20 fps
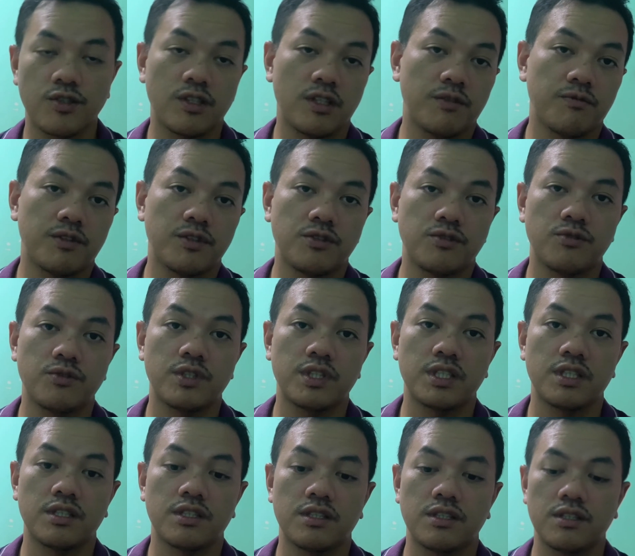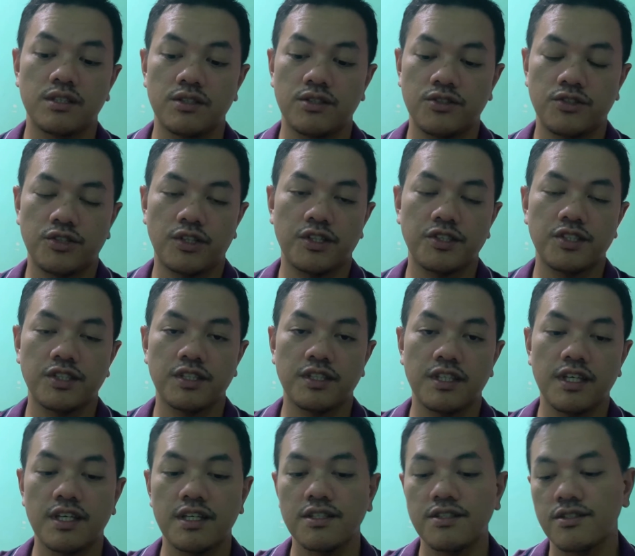delivered to the charging
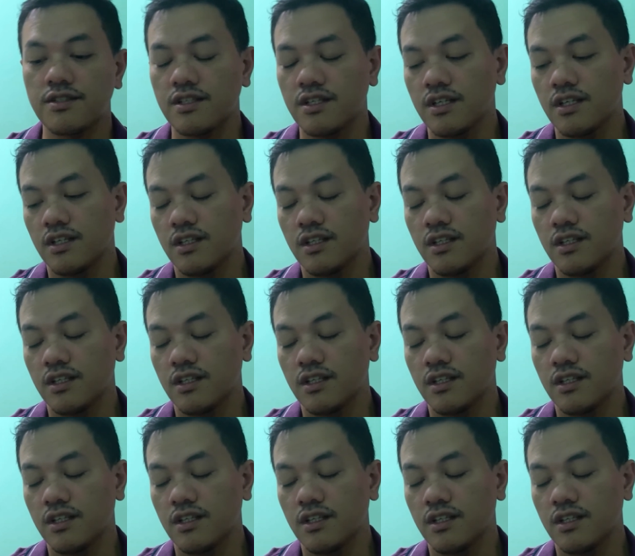case,